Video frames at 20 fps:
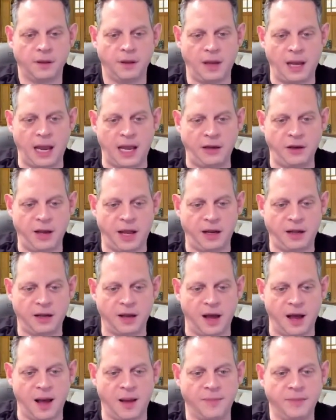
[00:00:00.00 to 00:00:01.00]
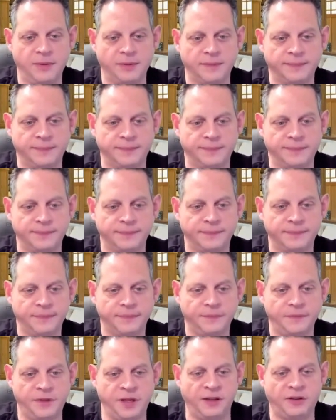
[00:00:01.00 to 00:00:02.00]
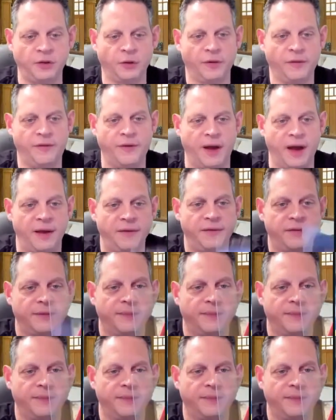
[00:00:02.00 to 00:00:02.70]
And you got a Cobb, T205.